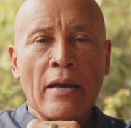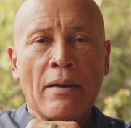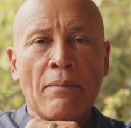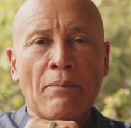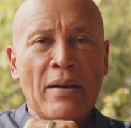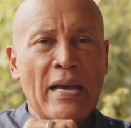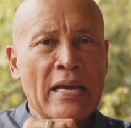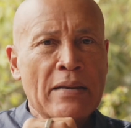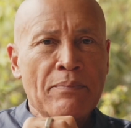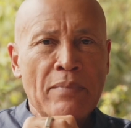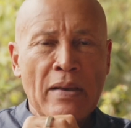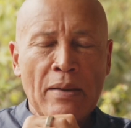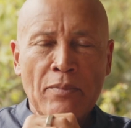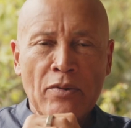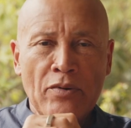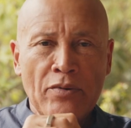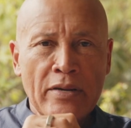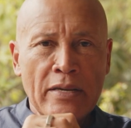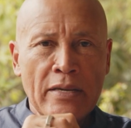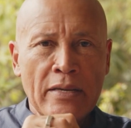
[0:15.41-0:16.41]
bad
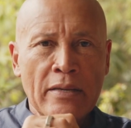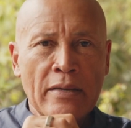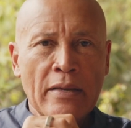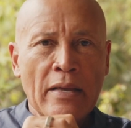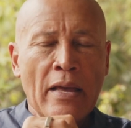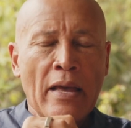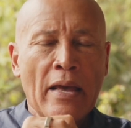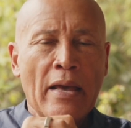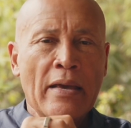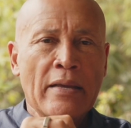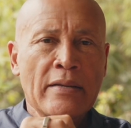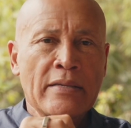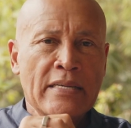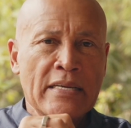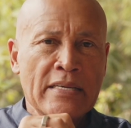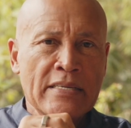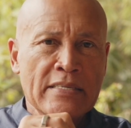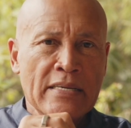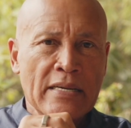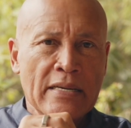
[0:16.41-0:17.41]
memory and
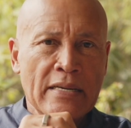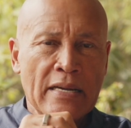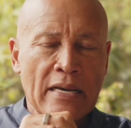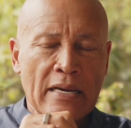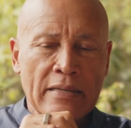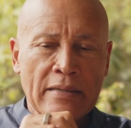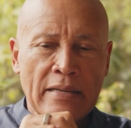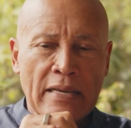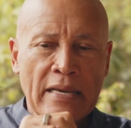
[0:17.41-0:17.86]
things like that.